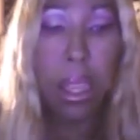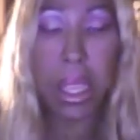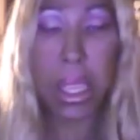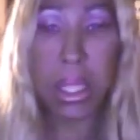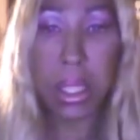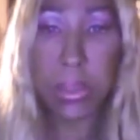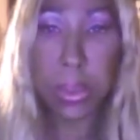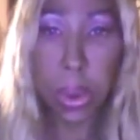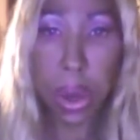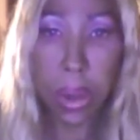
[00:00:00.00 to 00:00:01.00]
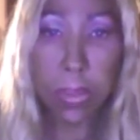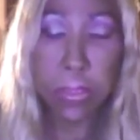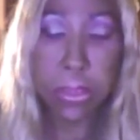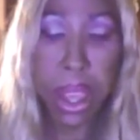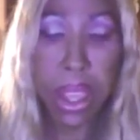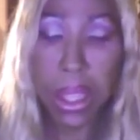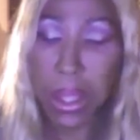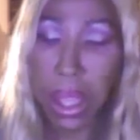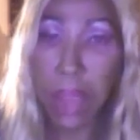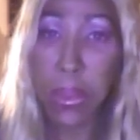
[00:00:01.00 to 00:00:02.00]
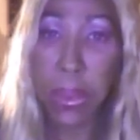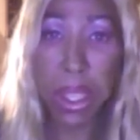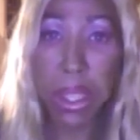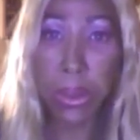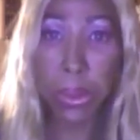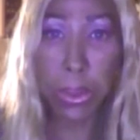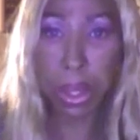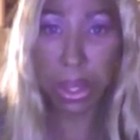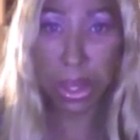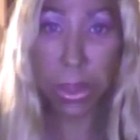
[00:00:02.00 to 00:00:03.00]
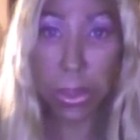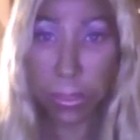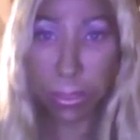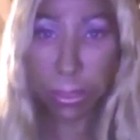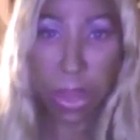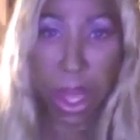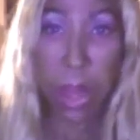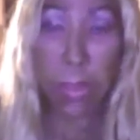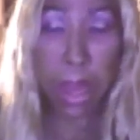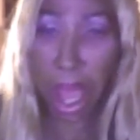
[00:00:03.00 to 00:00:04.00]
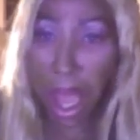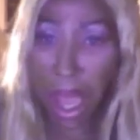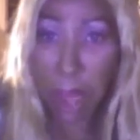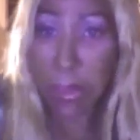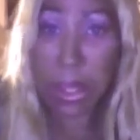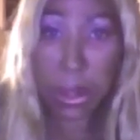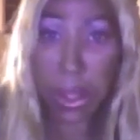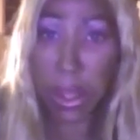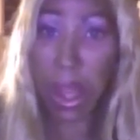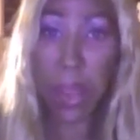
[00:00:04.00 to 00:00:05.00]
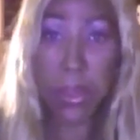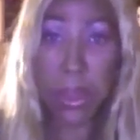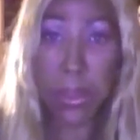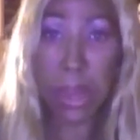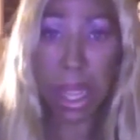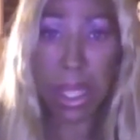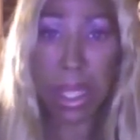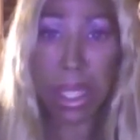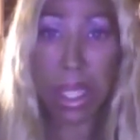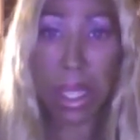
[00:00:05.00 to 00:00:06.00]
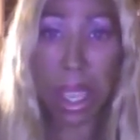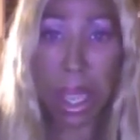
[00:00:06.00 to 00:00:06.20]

in Sephora. I think they have the regular one too. But I absolutely love Luminous. It